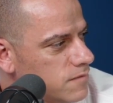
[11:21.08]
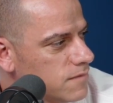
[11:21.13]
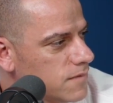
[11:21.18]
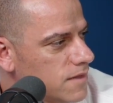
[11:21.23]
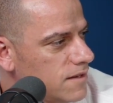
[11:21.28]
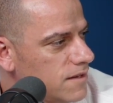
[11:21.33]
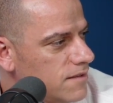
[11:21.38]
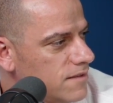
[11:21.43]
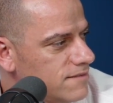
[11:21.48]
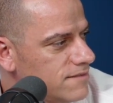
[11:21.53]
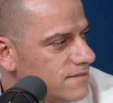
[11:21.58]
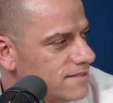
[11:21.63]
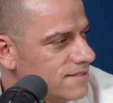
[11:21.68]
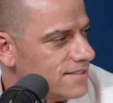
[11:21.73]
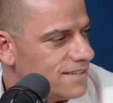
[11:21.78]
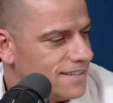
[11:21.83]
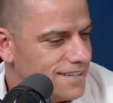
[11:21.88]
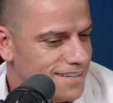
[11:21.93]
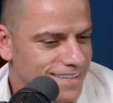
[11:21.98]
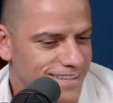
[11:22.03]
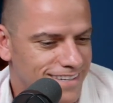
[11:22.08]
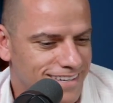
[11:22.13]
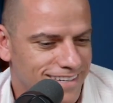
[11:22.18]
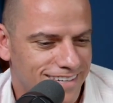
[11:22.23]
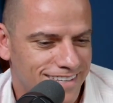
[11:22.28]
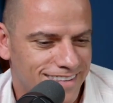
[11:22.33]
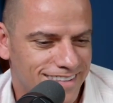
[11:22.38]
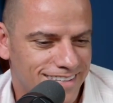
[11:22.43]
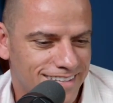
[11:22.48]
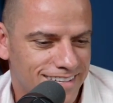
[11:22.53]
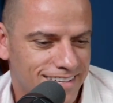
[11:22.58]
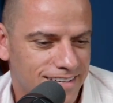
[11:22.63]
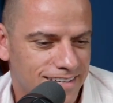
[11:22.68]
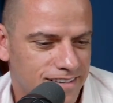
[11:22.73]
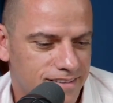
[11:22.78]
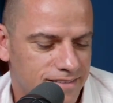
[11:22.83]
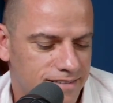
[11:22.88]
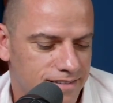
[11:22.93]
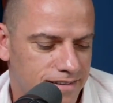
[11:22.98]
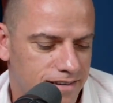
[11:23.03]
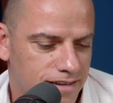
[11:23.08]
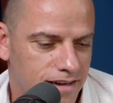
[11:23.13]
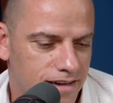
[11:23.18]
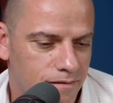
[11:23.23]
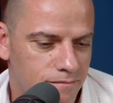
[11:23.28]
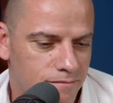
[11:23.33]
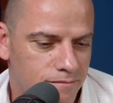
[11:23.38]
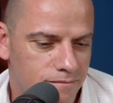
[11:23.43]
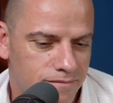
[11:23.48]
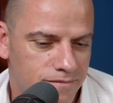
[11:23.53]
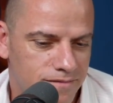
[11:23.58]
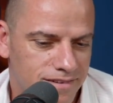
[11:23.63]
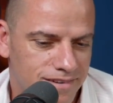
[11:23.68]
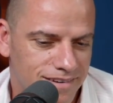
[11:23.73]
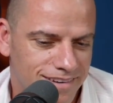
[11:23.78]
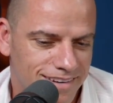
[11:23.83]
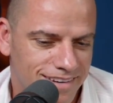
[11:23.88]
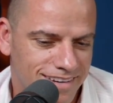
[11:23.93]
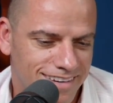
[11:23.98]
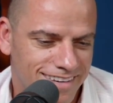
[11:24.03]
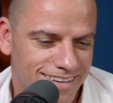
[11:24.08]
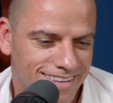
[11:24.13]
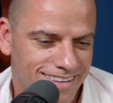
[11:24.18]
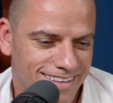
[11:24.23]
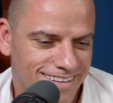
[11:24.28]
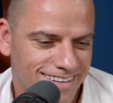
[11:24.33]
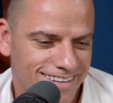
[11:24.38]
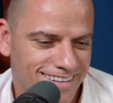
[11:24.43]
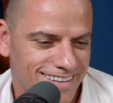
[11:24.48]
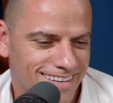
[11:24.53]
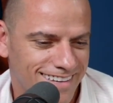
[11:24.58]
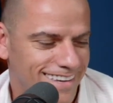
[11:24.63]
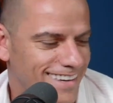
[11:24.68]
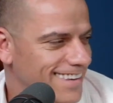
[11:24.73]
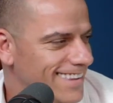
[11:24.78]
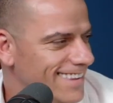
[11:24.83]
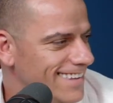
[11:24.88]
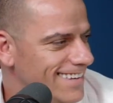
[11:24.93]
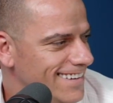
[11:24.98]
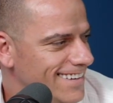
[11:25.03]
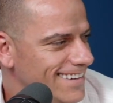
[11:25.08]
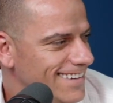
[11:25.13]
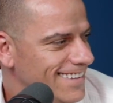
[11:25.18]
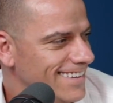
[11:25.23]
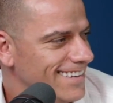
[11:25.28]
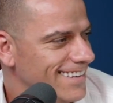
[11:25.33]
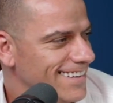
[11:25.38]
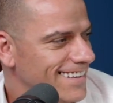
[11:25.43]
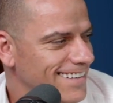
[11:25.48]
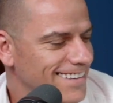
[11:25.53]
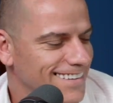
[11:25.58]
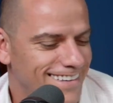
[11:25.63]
No words are spoken by the person on screen.